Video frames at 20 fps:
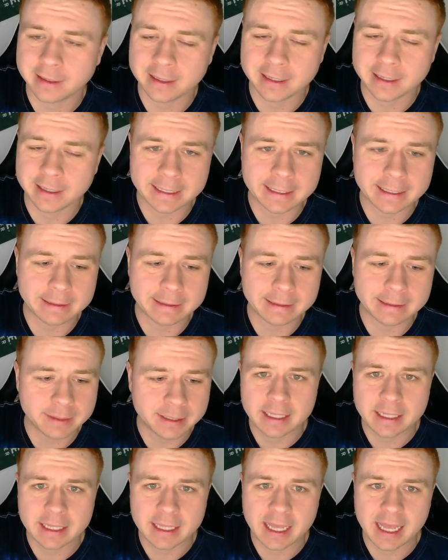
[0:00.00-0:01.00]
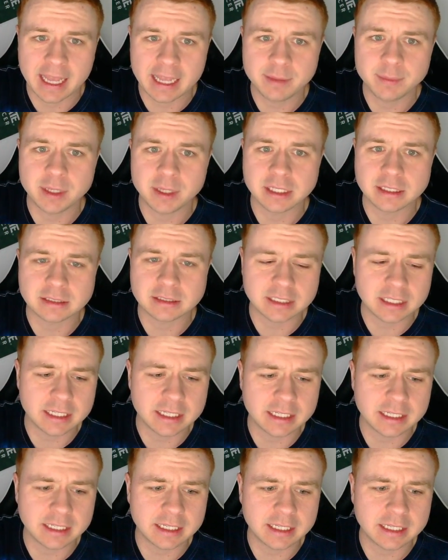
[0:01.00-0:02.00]

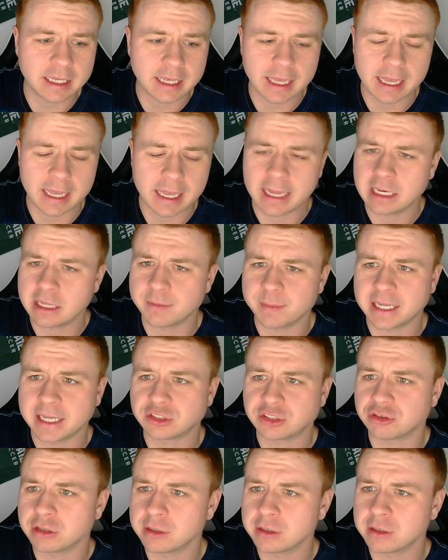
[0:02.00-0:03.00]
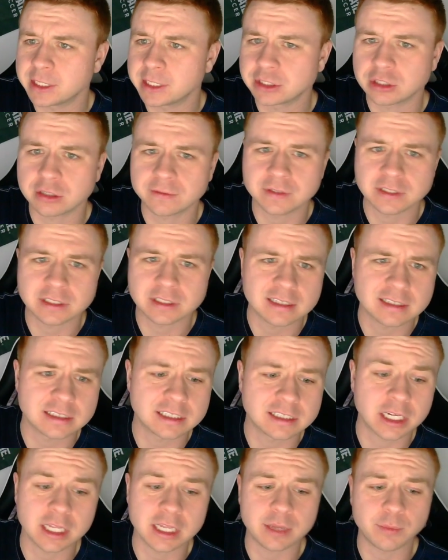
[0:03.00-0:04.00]
ABC, any of my streaming services,
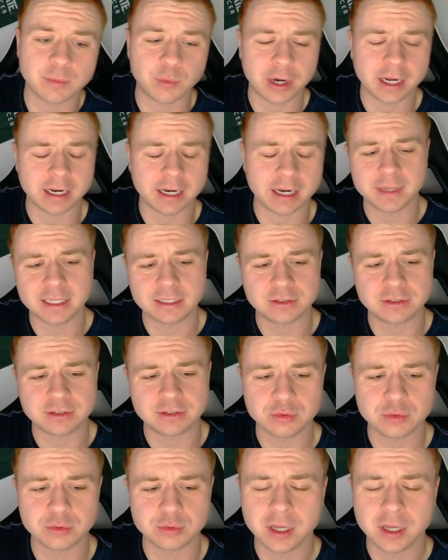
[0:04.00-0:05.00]
none of them wanted me to